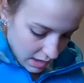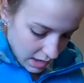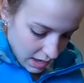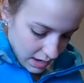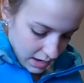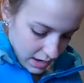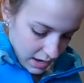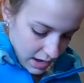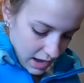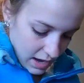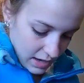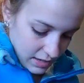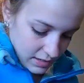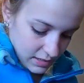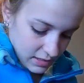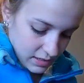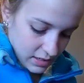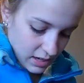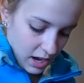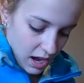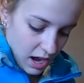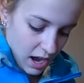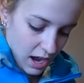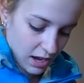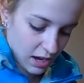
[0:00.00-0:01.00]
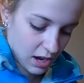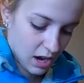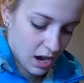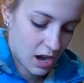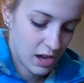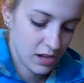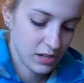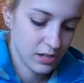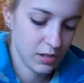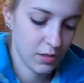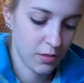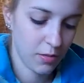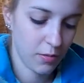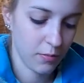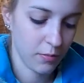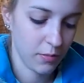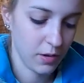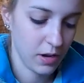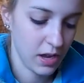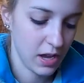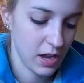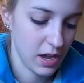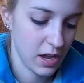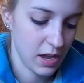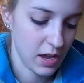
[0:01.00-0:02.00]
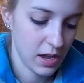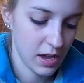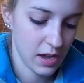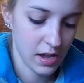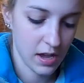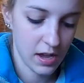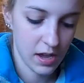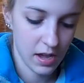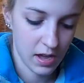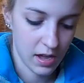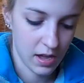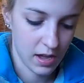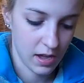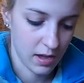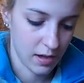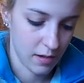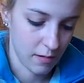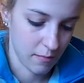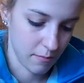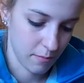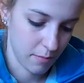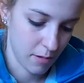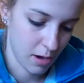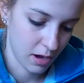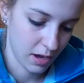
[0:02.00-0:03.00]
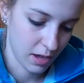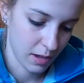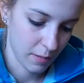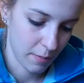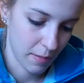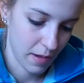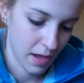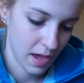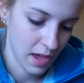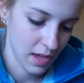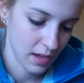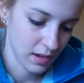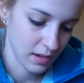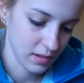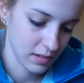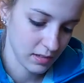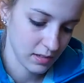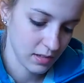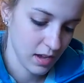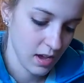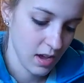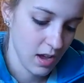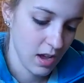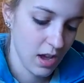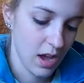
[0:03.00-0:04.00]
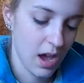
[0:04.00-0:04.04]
And next, I got 3 pocket backs.